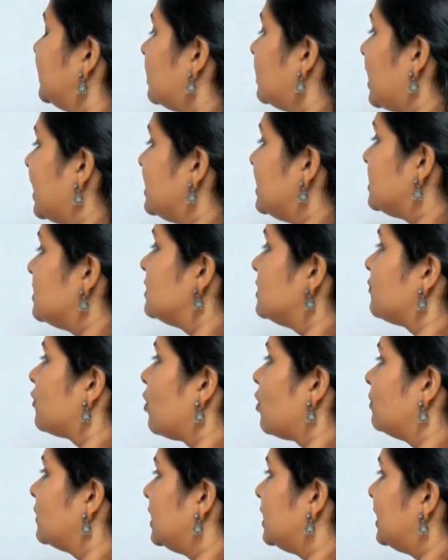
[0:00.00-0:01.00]
arises
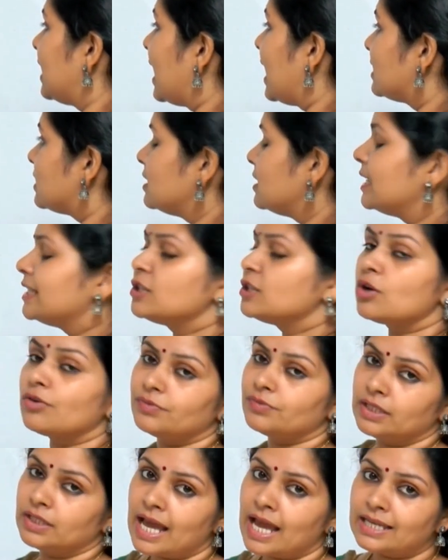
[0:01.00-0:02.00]
from the lateral end of
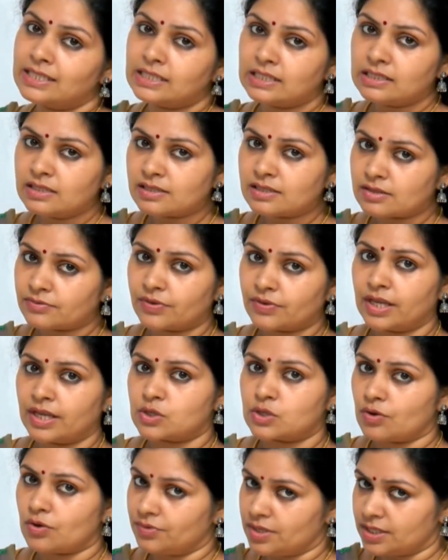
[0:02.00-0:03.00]
the anterior surface
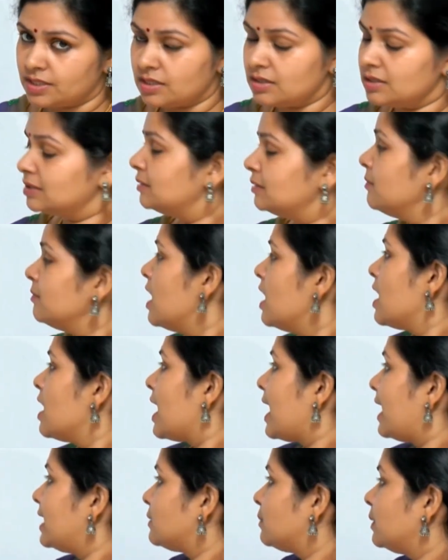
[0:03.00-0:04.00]
of the sternum,
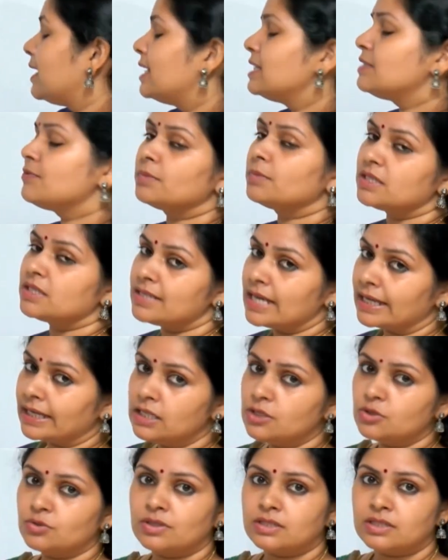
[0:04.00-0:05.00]
as well as from the 2nd
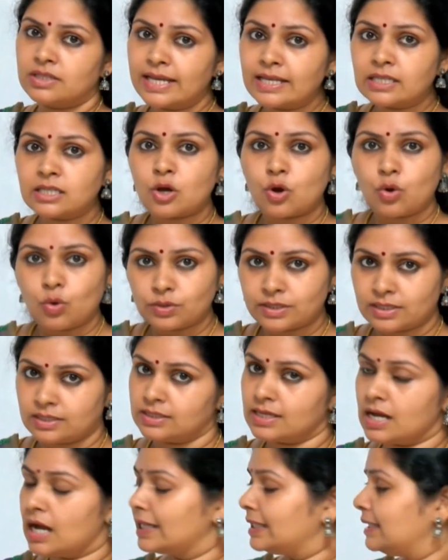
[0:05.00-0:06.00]
to the 6th costal
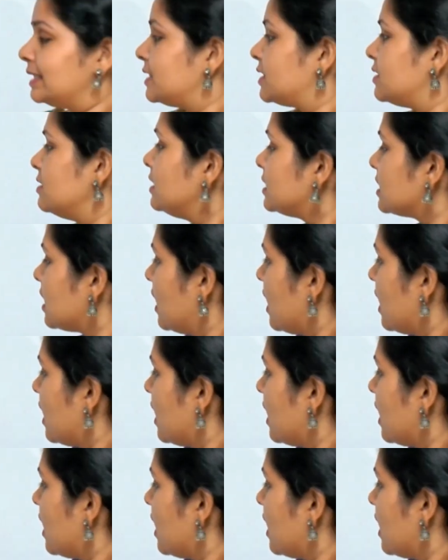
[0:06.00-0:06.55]
cartilages.